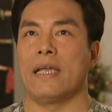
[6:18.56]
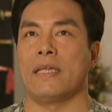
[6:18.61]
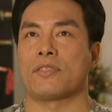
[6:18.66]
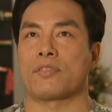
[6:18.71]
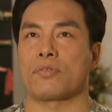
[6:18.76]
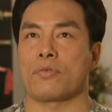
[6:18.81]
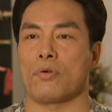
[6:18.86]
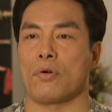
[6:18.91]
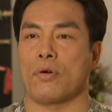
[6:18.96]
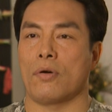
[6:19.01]

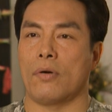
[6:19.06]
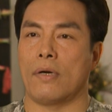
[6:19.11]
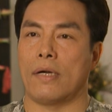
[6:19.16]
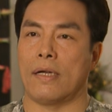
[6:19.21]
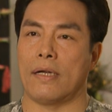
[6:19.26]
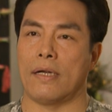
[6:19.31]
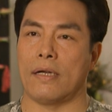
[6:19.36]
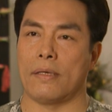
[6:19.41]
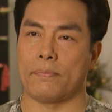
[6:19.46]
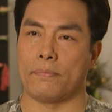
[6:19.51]

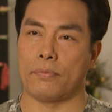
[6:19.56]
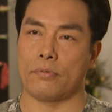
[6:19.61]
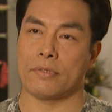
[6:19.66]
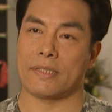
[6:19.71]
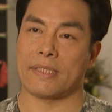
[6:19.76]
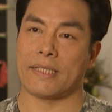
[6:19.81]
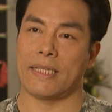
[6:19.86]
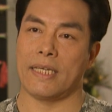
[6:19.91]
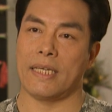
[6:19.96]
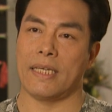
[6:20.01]
saw
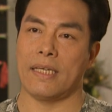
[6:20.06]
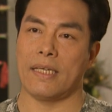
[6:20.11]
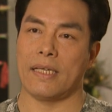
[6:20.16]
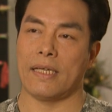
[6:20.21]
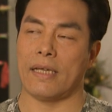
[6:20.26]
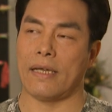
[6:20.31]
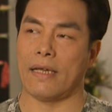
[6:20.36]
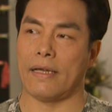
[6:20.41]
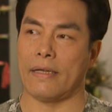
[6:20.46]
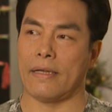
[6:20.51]
Bruce Lee
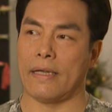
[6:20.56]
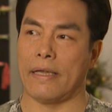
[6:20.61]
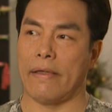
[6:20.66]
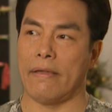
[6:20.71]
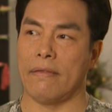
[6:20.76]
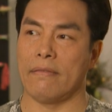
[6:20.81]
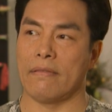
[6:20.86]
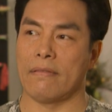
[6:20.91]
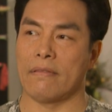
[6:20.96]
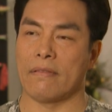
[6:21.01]

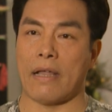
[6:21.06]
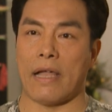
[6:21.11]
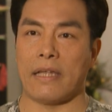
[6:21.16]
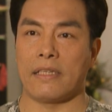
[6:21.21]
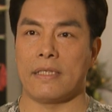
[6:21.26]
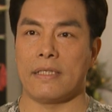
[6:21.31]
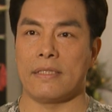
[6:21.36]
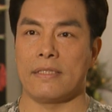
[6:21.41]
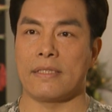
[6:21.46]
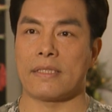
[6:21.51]
in
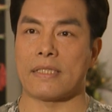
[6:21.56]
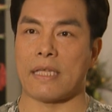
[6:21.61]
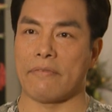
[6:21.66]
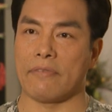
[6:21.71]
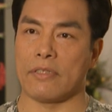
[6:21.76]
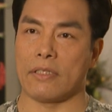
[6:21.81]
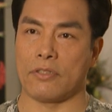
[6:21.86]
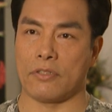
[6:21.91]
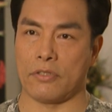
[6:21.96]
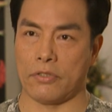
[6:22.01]

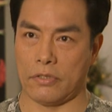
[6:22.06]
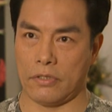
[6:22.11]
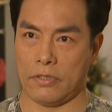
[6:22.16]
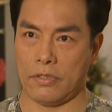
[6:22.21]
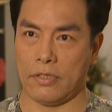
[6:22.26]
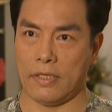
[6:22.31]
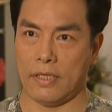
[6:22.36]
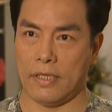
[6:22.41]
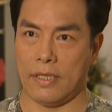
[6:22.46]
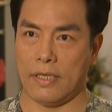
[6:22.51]
1972
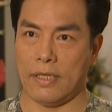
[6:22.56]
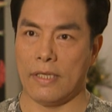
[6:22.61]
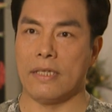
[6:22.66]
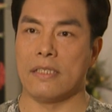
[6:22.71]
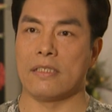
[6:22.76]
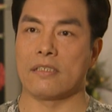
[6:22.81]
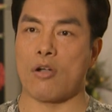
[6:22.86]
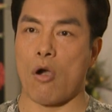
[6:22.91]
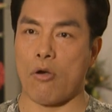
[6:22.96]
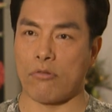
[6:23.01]

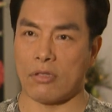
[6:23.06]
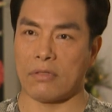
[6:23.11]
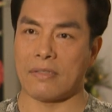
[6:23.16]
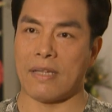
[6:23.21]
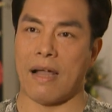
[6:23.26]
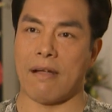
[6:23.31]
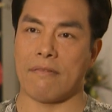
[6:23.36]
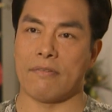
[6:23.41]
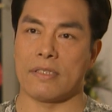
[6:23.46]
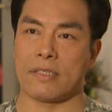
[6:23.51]
in Golden
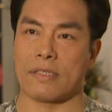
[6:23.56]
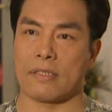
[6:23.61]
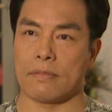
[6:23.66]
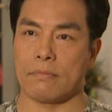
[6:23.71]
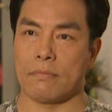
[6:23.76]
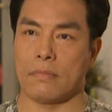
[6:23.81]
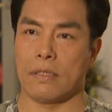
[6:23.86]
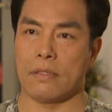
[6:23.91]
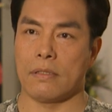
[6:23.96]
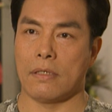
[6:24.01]
Harvest
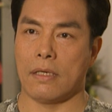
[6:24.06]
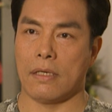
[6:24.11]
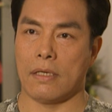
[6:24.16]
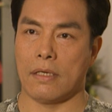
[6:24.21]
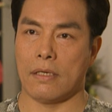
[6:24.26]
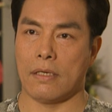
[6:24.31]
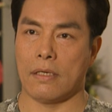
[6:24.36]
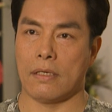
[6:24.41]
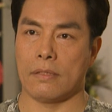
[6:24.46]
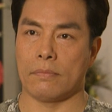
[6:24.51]

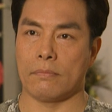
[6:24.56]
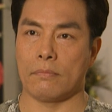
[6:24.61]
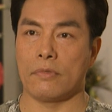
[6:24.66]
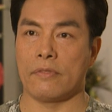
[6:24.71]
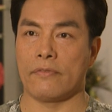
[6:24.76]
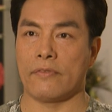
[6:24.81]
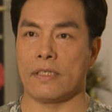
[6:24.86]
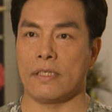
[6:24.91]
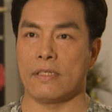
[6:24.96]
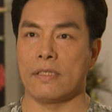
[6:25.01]

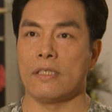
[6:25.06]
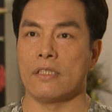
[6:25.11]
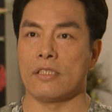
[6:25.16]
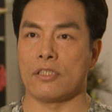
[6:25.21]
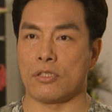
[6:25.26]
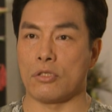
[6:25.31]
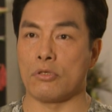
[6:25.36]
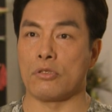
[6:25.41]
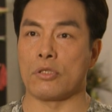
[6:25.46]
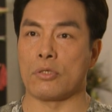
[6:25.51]
movie
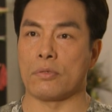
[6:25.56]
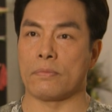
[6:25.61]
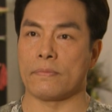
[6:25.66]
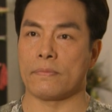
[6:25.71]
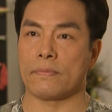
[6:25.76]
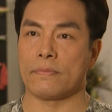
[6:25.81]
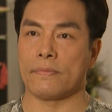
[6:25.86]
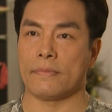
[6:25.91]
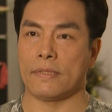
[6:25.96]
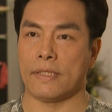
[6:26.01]
studio.
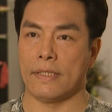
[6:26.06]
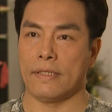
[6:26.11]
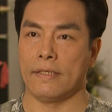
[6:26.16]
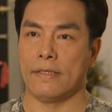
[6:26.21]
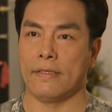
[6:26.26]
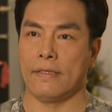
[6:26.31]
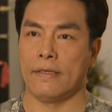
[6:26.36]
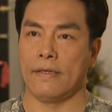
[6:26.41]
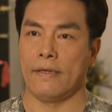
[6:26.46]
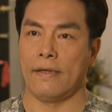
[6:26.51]

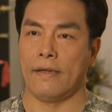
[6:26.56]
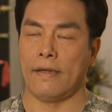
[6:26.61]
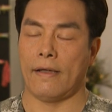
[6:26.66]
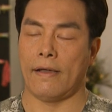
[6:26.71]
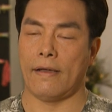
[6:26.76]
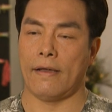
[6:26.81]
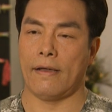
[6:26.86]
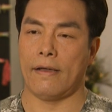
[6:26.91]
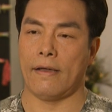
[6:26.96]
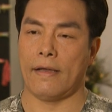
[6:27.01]

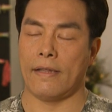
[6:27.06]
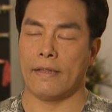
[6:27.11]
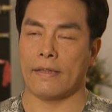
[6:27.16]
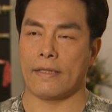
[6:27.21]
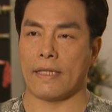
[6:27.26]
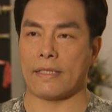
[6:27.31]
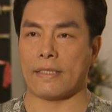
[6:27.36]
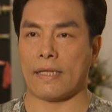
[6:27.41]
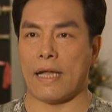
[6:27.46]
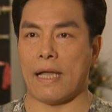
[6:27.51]
And
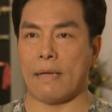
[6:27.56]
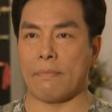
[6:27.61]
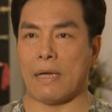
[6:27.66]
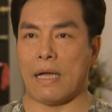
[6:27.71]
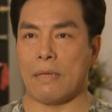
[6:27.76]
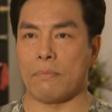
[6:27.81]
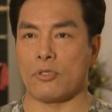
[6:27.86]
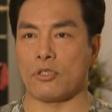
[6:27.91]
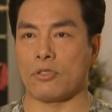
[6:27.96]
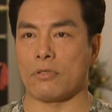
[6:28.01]
that time
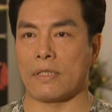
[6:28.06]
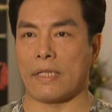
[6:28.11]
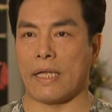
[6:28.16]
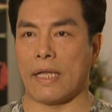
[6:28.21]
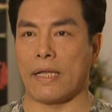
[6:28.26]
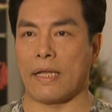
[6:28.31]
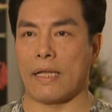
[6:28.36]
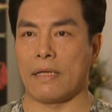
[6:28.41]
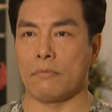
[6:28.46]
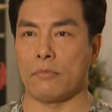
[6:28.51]
I'm
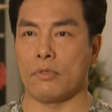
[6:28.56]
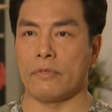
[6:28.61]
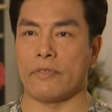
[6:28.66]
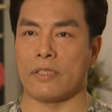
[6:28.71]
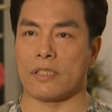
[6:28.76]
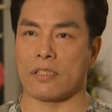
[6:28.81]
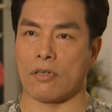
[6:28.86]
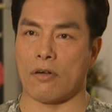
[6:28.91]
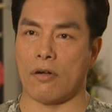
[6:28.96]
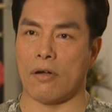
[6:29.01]
shooting a movie
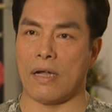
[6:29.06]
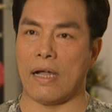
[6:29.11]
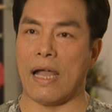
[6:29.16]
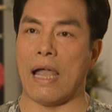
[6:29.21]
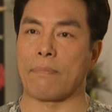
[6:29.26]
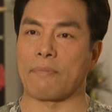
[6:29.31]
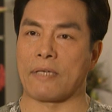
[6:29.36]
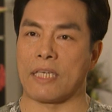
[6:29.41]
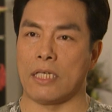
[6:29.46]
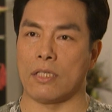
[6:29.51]
called
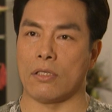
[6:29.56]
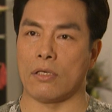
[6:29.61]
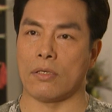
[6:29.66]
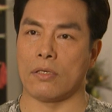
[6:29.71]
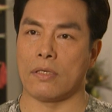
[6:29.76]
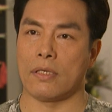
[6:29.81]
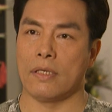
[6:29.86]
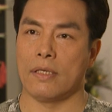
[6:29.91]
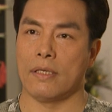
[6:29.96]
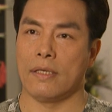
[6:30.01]
Hapkido,
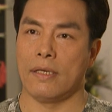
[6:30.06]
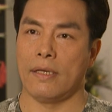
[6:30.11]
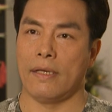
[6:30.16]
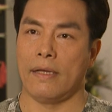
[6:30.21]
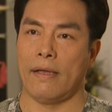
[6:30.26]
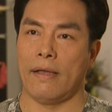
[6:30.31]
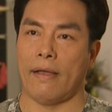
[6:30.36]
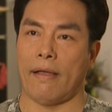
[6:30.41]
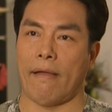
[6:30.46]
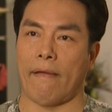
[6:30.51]

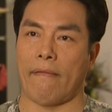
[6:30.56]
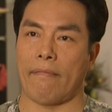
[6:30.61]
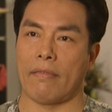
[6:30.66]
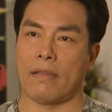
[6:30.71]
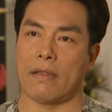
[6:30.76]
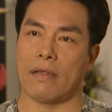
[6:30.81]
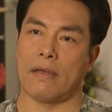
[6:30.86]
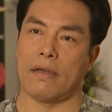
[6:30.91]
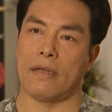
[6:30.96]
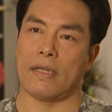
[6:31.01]
and
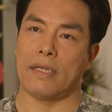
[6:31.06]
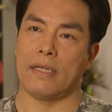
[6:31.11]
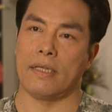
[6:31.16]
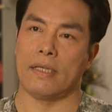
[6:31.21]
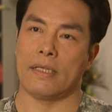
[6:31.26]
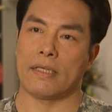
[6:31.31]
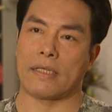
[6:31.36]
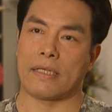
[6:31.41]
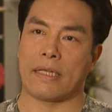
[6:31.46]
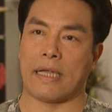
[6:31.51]

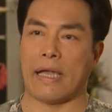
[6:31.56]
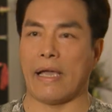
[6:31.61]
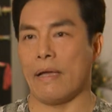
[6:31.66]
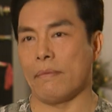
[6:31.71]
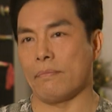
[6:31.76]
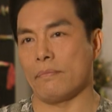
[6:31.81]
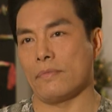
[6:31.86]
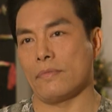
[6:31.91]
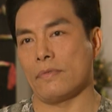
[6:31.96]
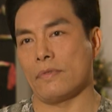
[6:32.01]
he
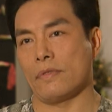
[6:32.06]
came